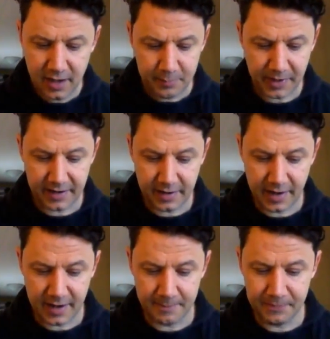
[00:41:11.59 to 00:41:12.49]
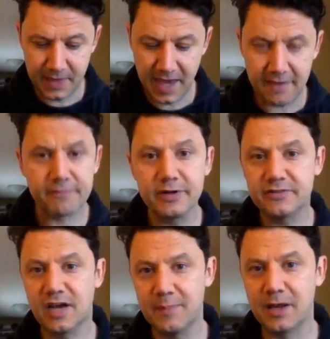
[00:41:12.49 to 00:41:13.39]
But every
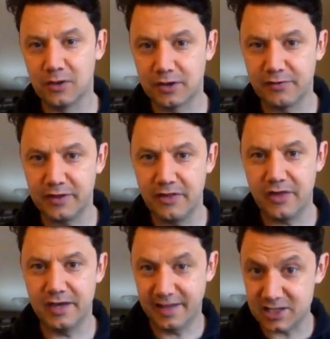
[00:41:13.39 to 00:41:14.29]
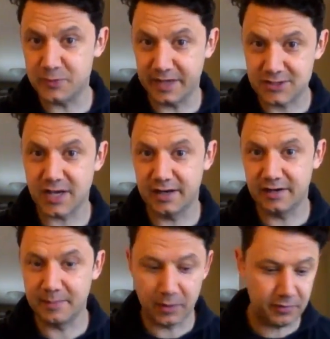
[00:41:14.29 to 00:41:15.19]
time I look at these, it gets me excited
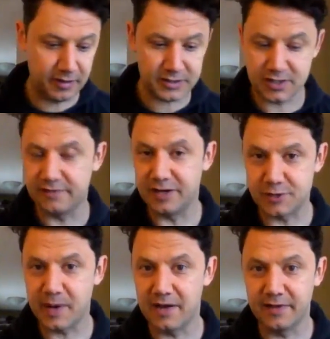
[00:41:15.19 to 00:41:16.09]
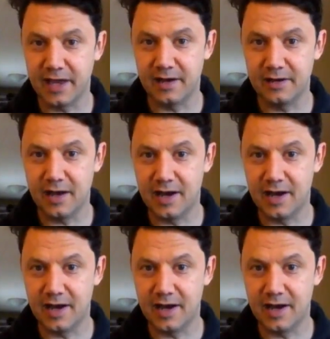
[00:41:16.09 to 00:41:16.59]
about this adventure path again.